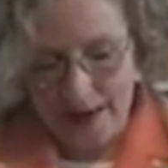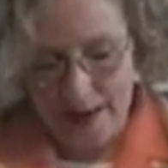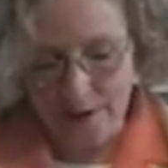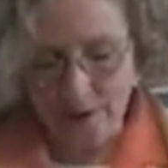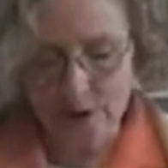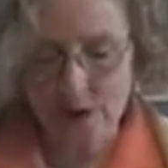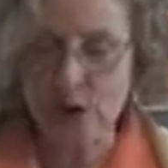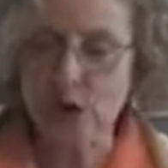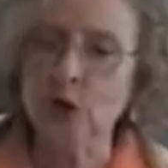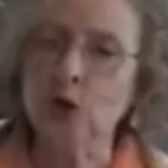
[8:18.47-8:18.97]

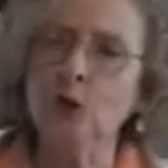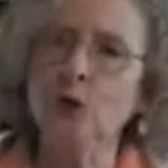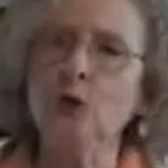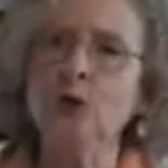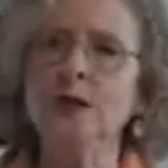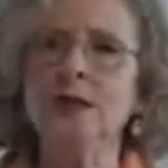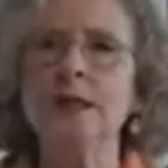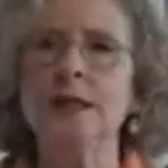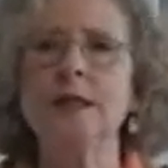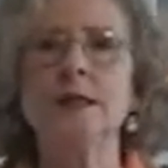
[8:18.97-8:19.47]
If the
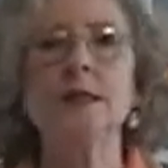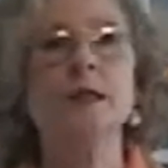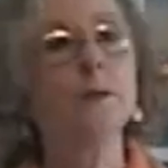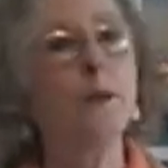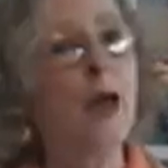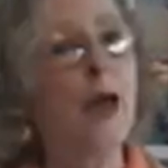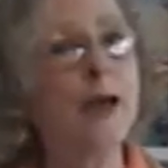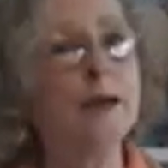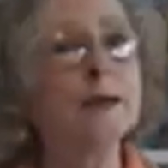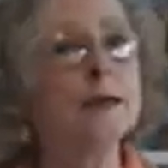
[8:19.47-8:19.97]
school system
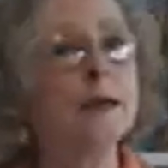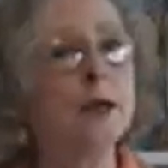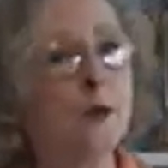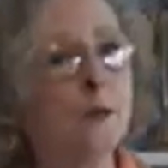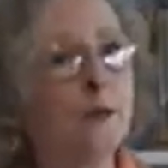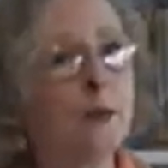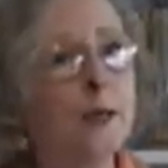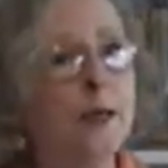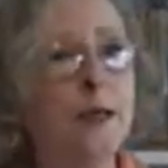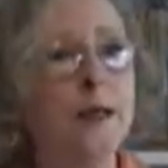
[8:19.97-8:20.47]
had to
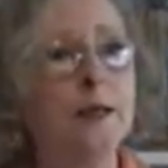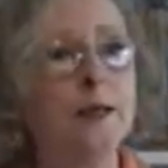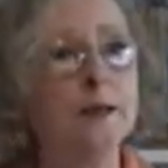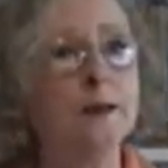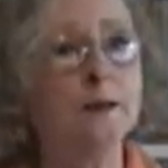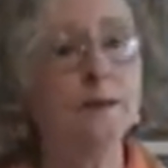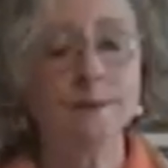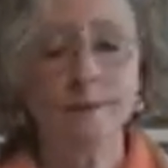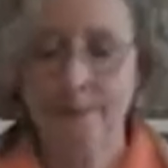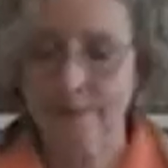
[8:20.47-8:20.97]
compete,
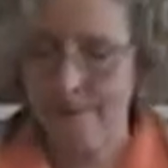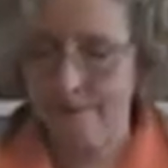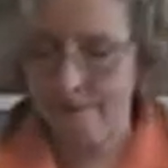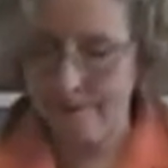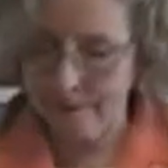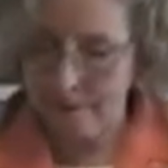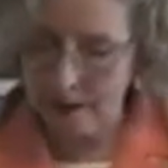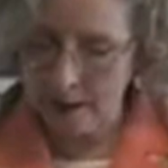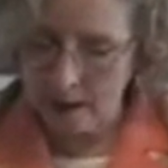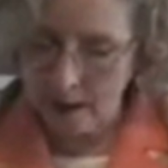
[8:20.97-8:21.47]

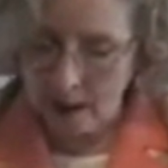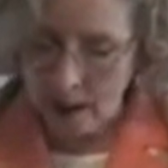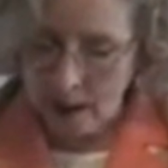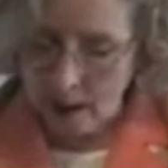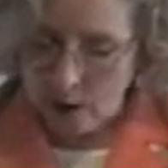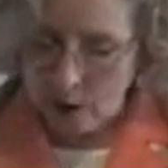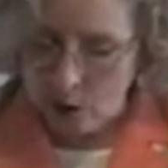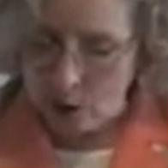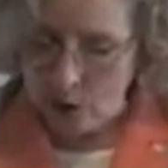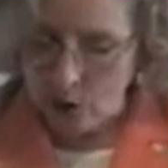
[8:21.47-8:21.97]

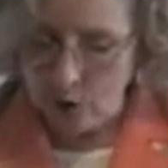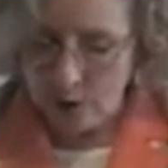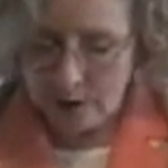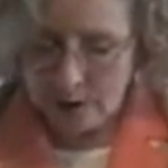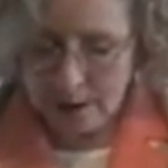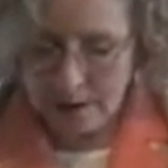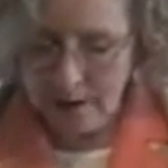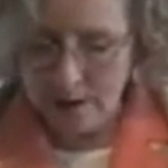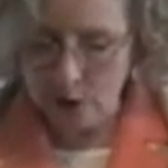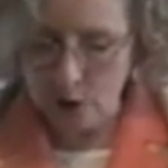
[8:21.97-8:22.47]
do you
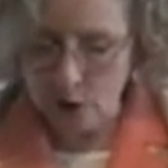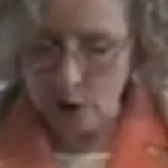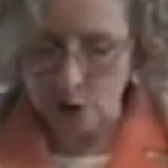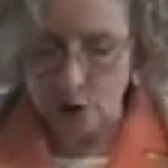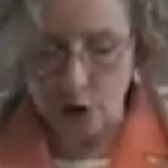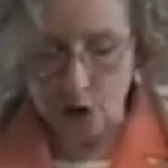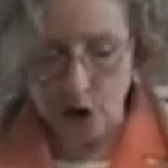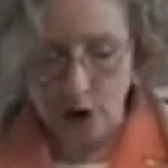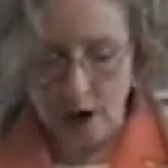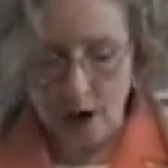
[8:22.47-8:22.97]
think that
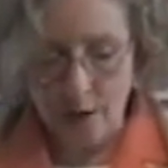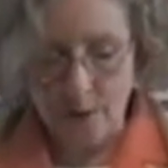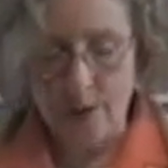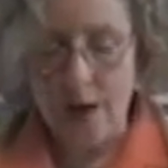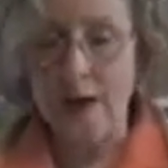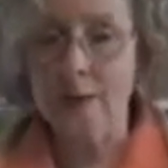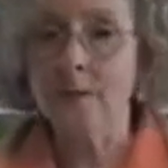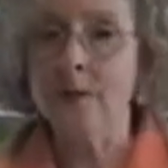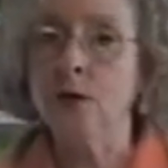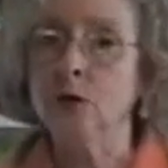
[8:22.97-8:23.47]
your child
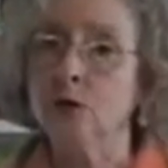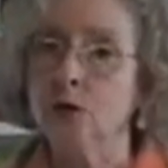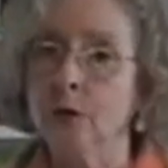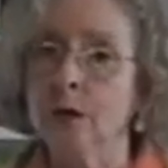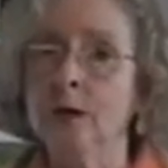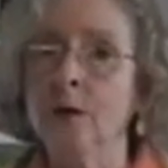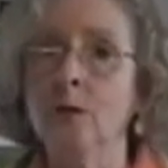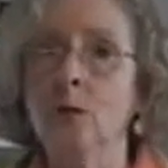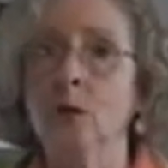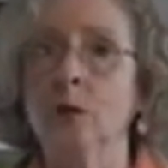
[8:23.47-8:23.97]
might be
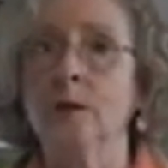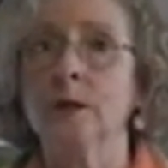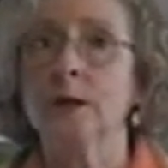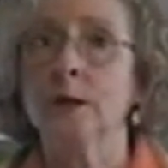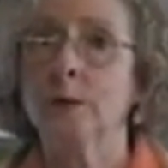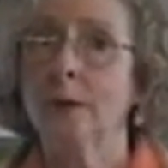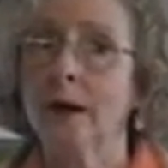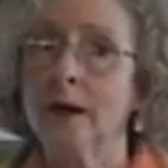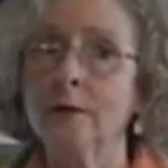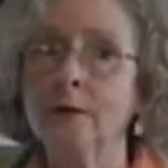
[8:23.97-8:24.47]
treated more
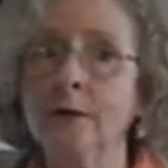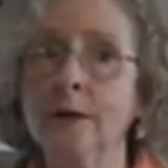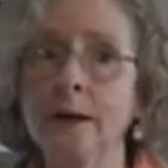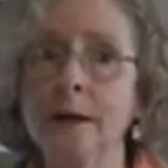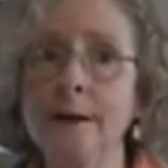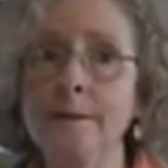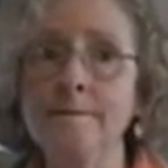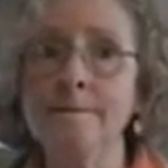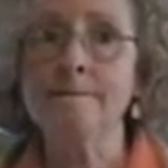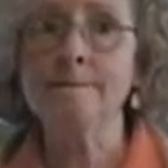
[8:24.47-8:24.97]

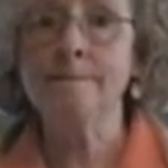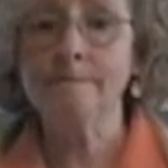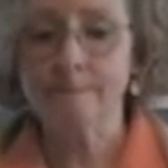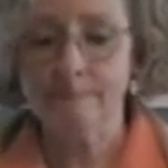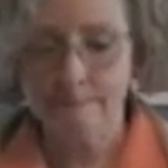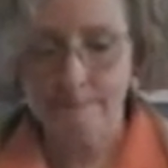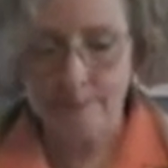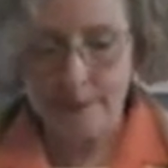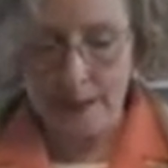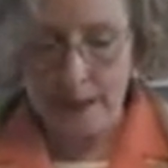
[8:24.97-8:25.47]
respectfully?
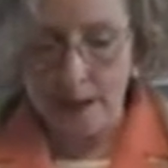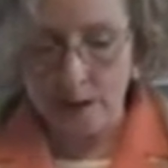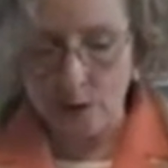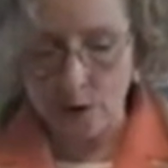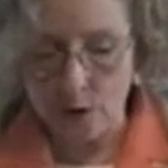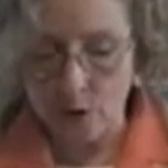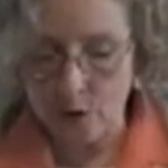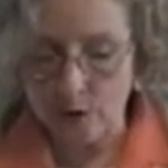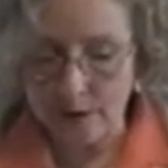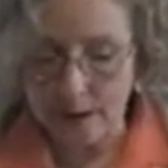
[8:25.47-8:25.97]

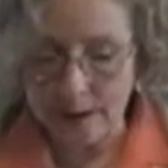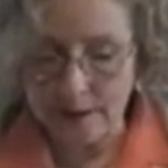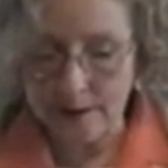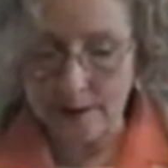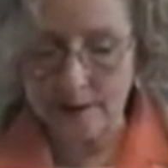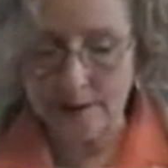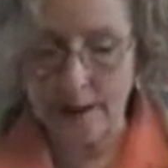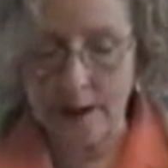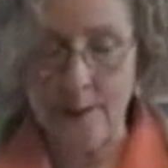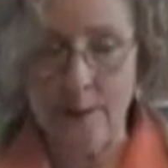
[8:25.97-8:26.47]
Do you think
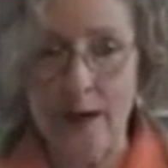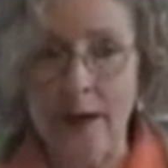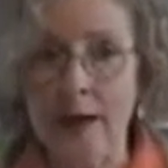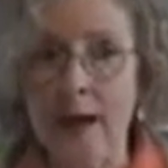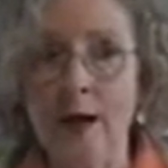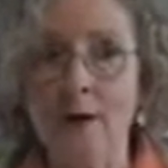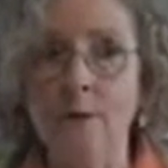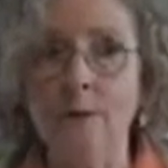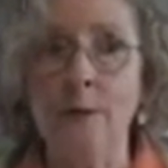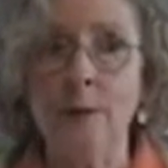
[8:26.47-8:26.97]
that they may
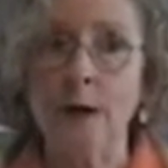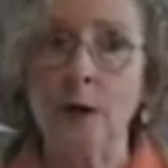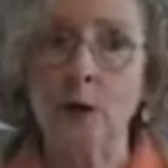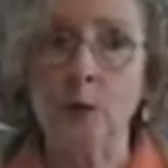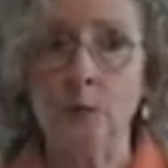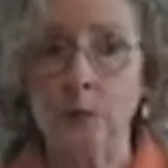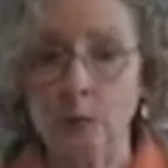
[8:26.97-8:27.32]
have better